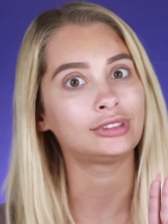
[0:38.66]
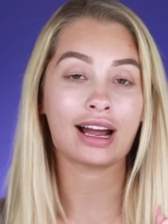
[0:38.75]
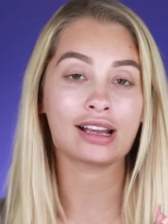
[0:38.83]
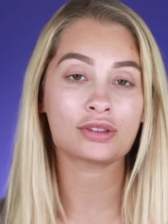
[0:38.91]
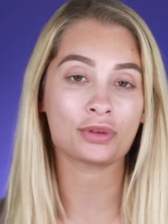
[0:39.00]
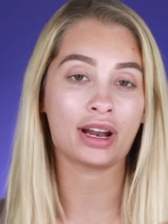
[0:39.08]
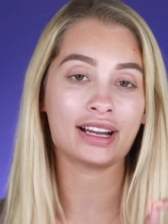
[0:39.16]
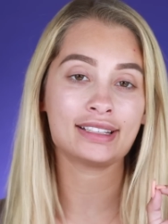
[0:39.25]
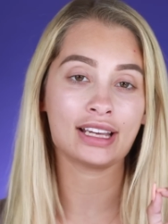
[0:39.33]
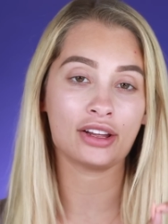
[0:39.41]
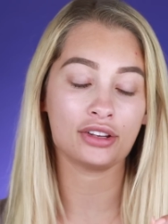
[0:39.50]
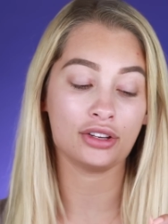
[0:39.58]
guys, when I
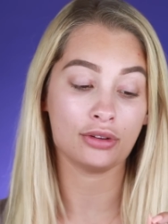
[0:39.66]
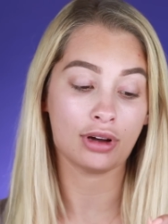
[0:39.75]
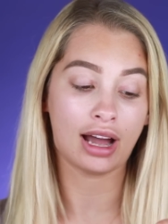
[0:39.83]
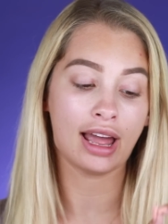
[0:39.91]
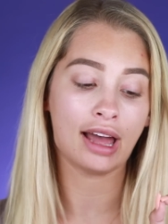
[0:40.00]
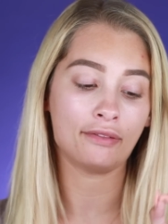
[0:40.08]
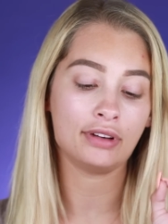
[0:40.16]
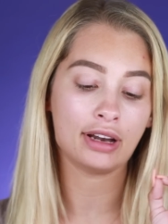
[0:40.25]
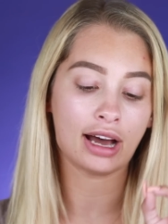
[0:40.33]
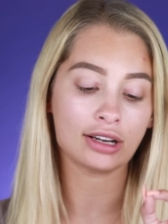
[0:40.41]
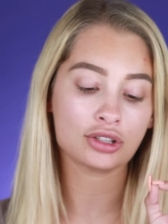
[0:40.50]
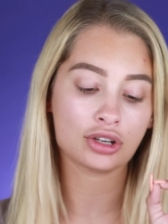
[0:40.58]
tell you, I have
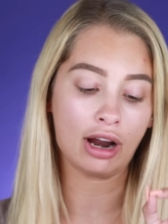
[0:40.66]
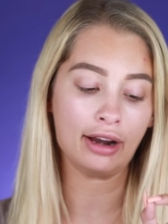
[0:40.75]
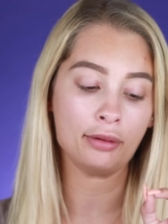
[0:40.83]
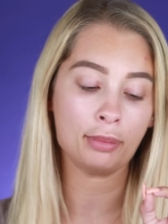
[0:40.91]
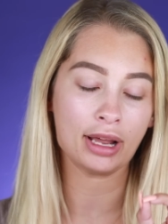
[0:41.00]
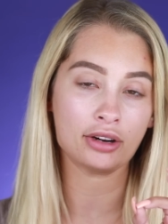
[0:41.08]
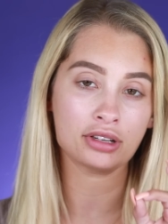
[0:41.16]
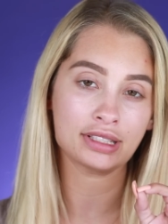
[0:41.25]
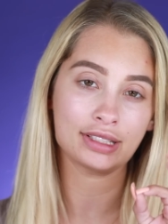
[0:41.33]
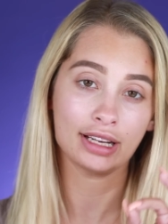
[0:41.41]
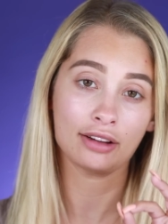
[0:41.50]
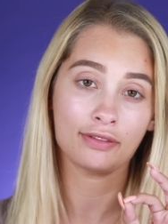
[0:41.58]
not tried a better
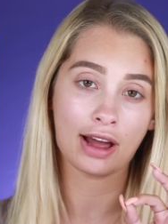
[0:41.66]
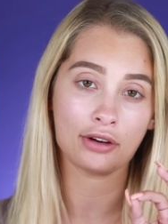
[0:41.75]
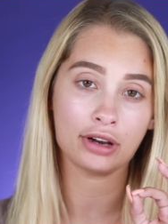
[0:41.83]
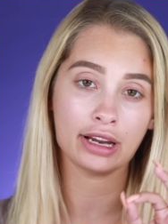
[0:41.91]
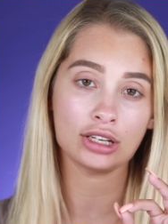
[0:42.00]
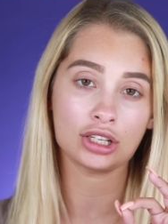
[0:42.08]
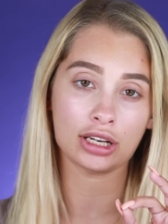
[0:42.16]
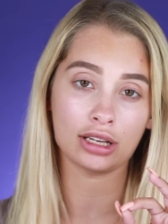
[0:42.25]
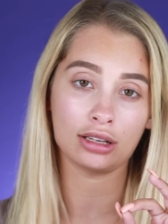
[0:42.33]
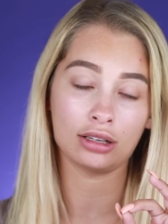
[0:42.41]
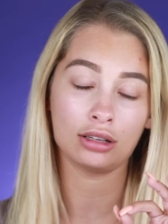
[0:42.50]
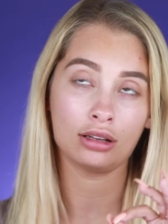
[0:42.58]
stick
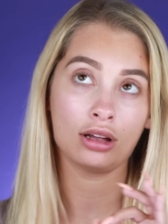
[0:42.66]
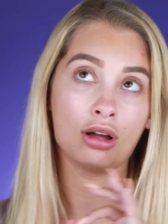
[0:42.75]
foundation